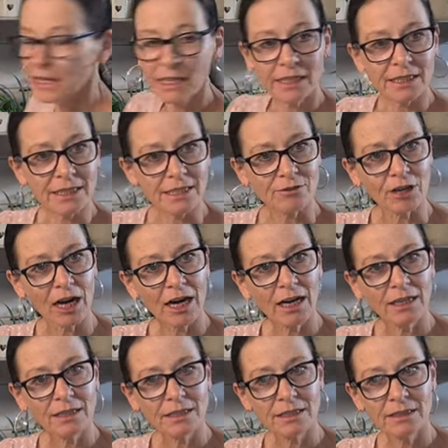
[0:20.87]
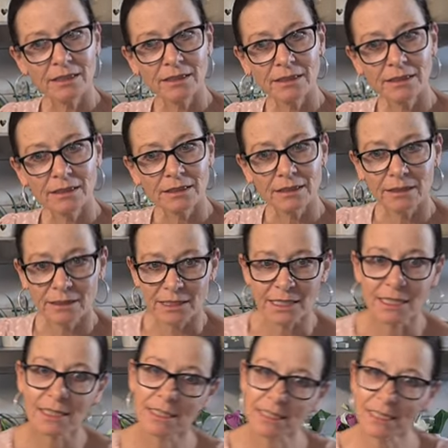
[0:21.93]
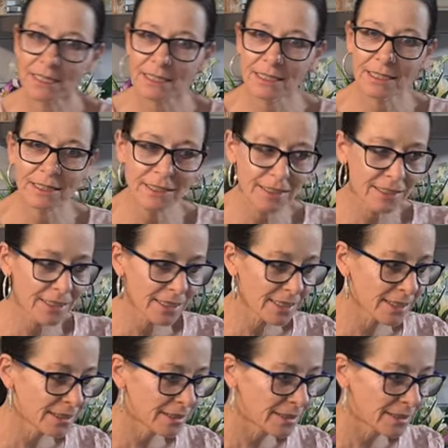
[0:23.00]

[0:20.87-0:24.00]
think it's right. Is it the 19th today?